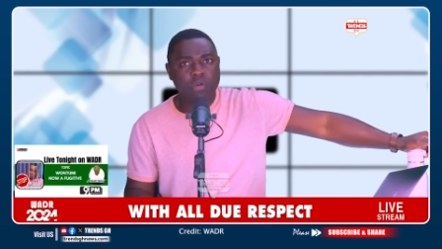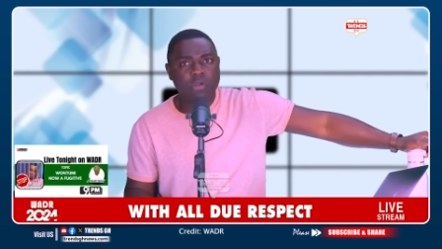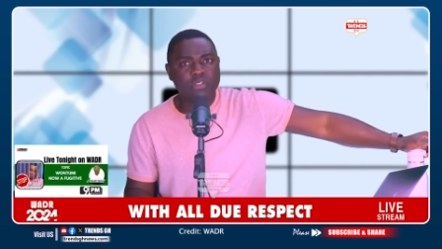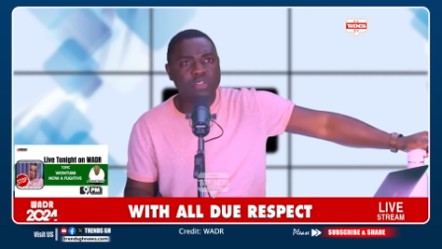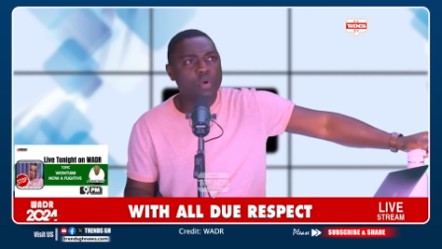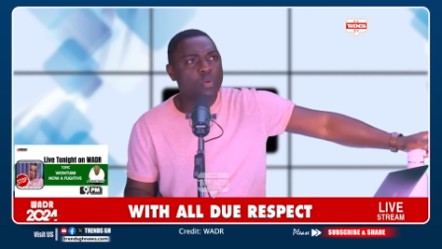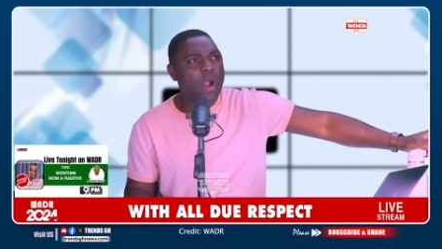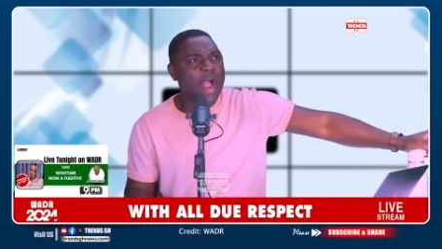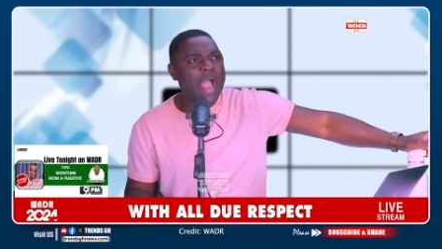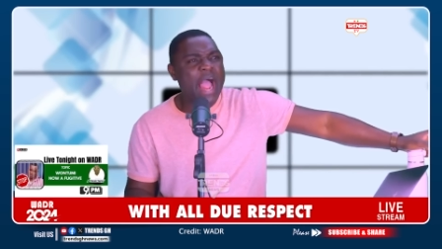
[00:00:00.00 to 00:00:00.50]
So
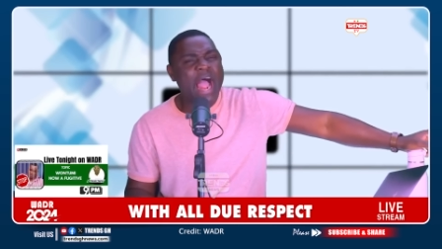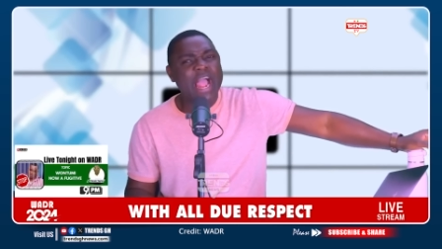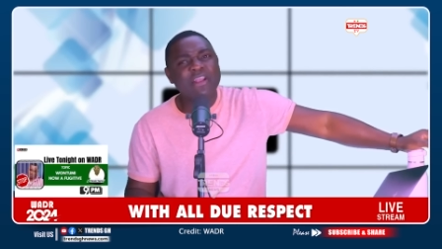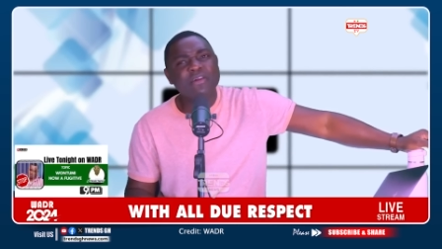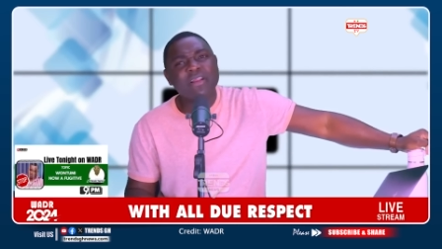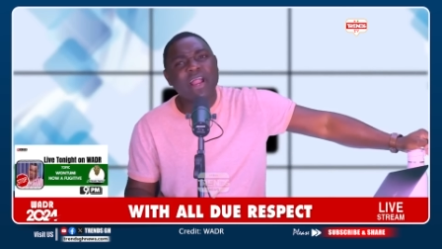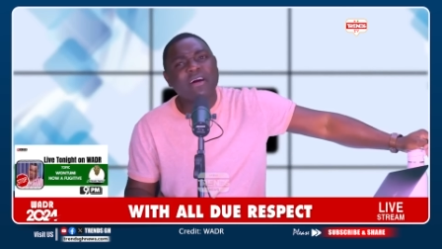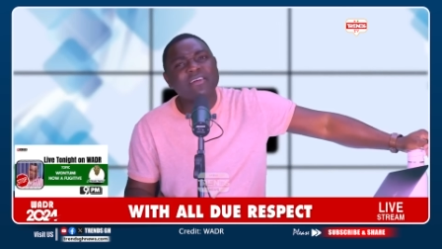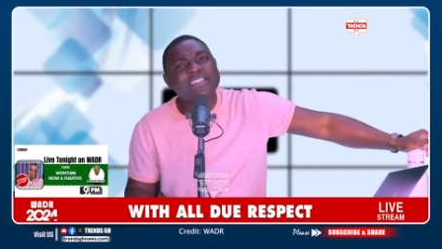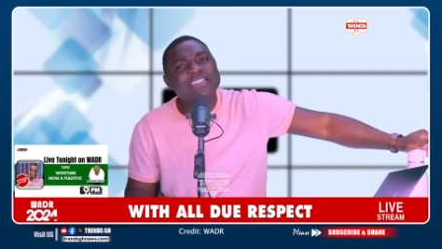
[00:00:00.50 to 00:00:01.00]
why are you
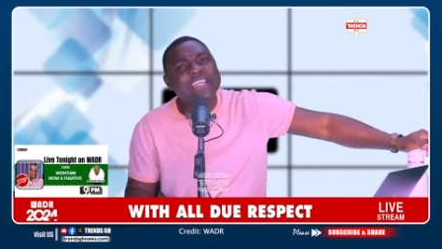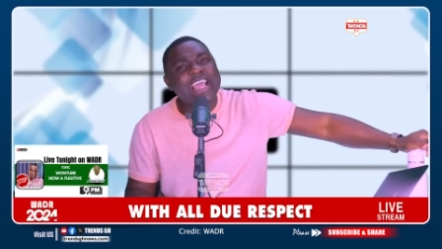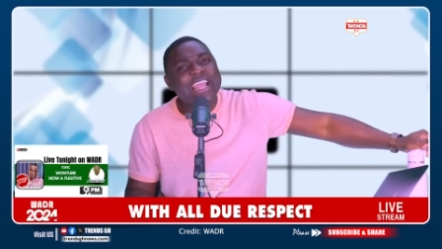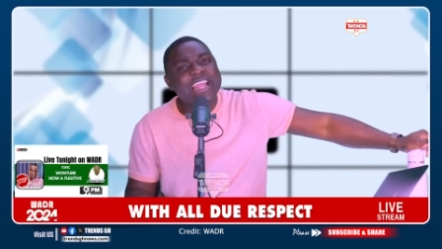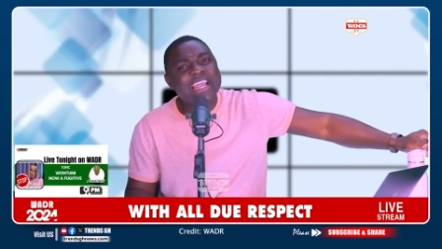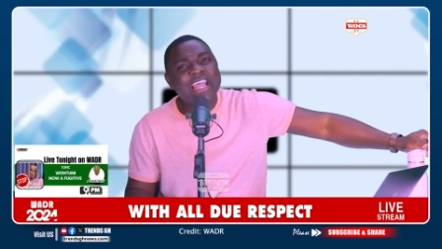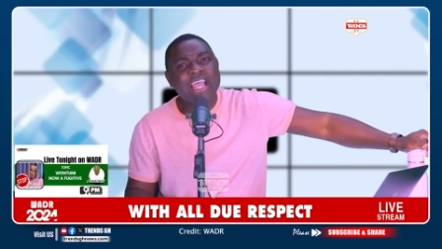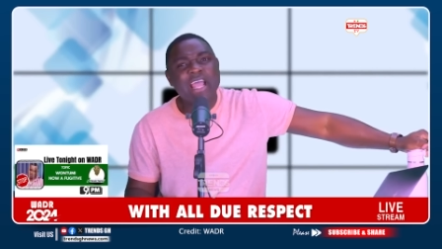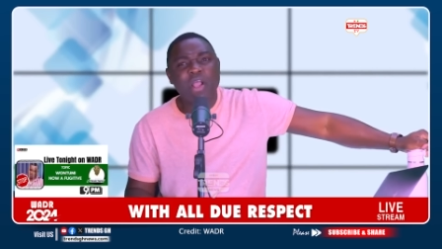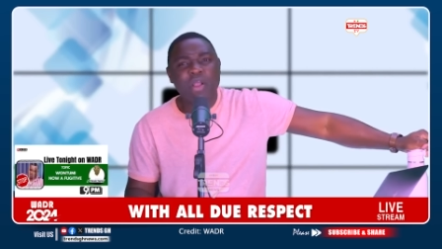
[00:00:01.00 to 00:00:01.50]
now
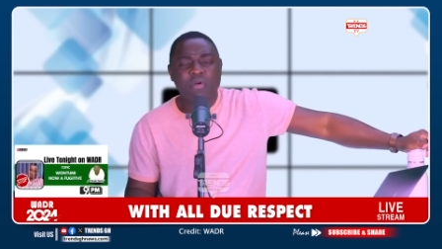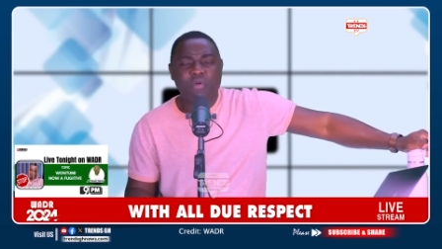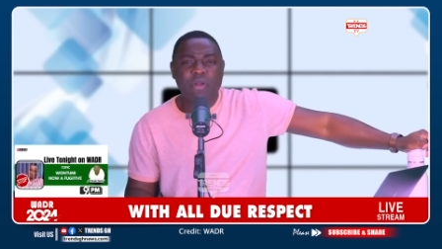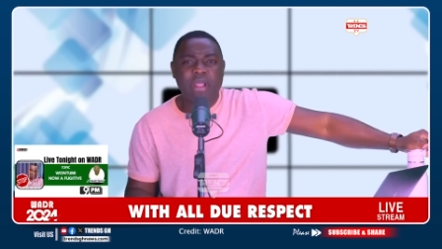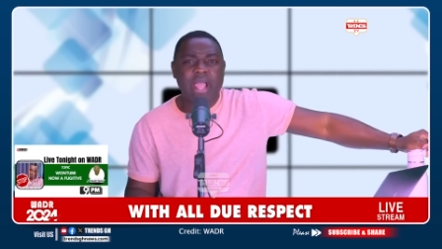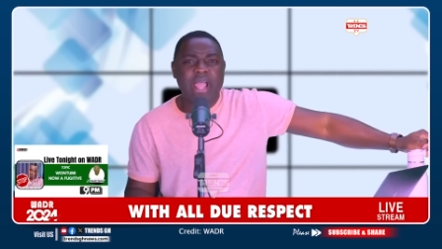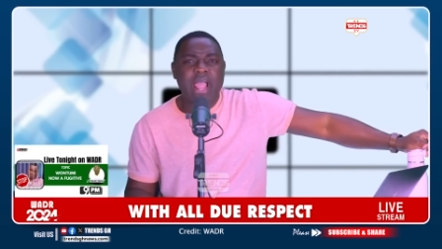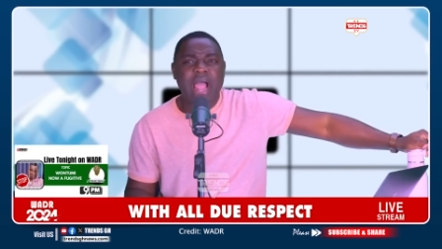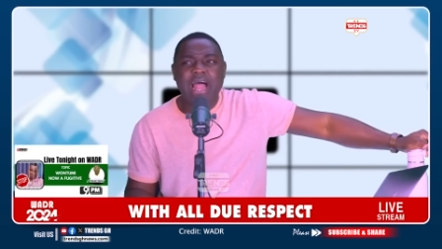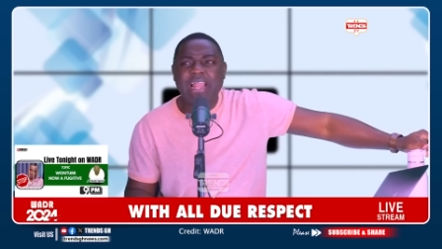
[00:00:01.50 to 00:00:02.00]
saying
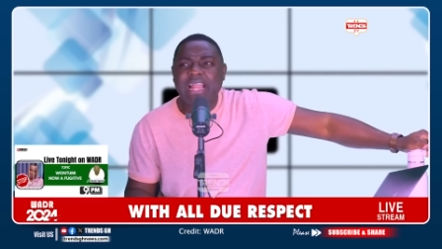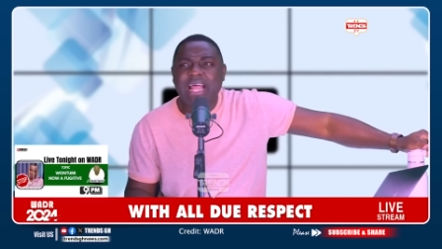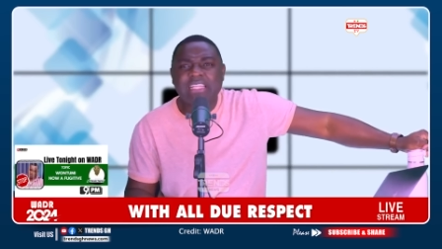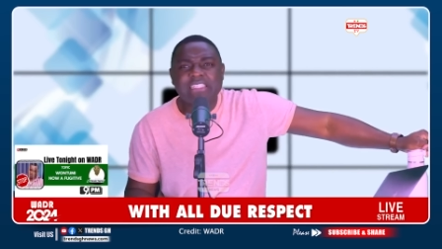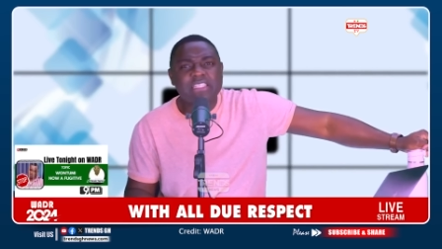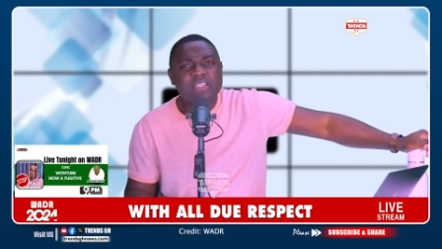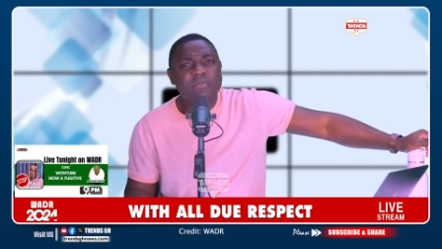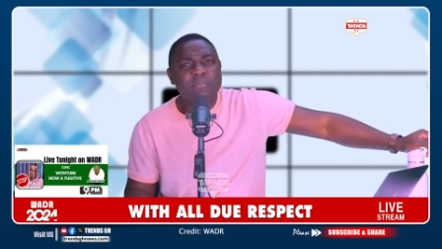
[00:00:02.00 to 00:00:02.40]
Anas